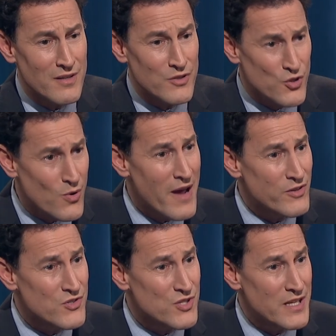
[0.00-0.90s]
you
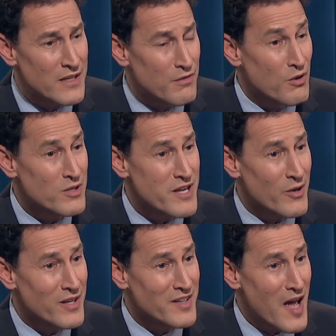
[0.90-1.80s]
having seen
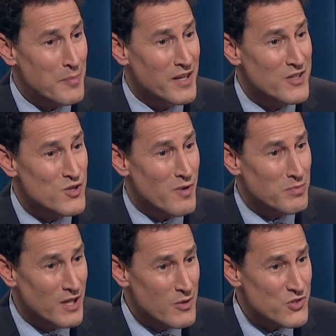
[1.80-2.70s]
authoritarian capitalism
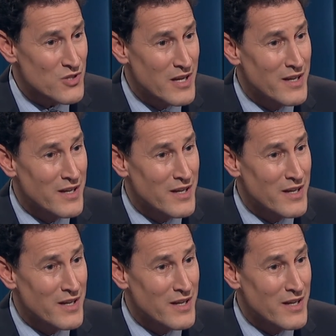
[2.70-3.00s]
up close,